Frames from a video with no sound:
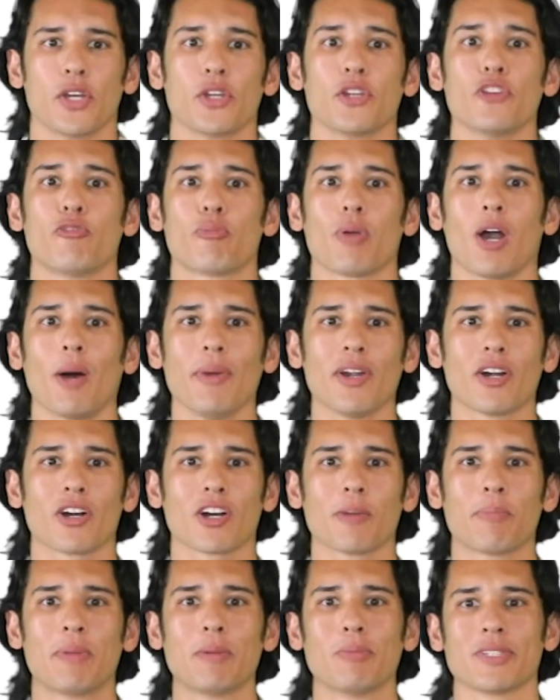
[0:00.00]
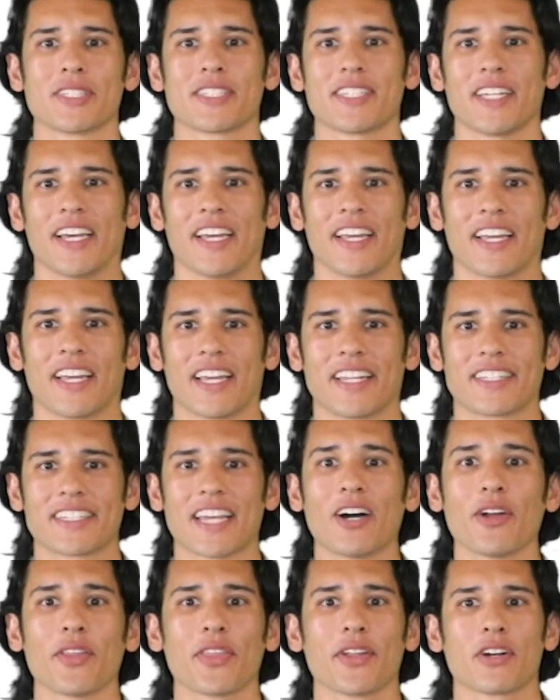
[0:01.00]
You've probably heard people say it's
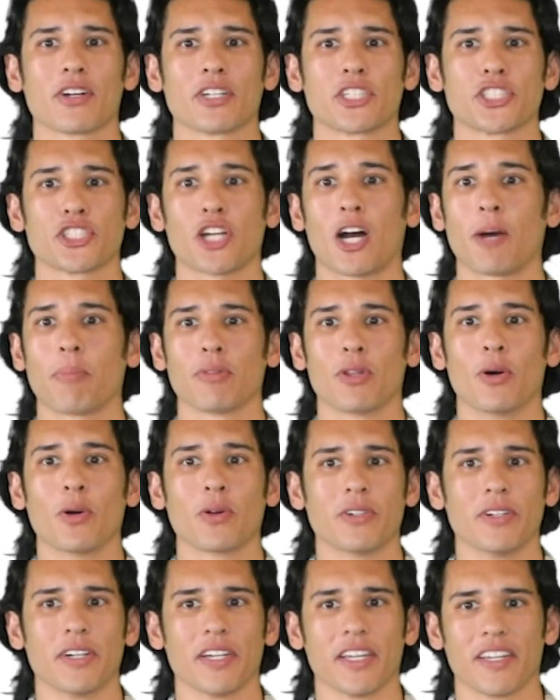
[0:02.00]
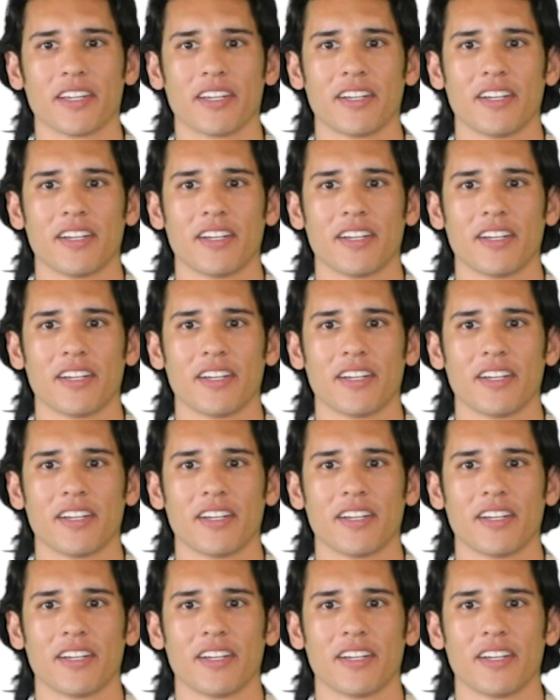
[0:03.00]
healthier to shop locally,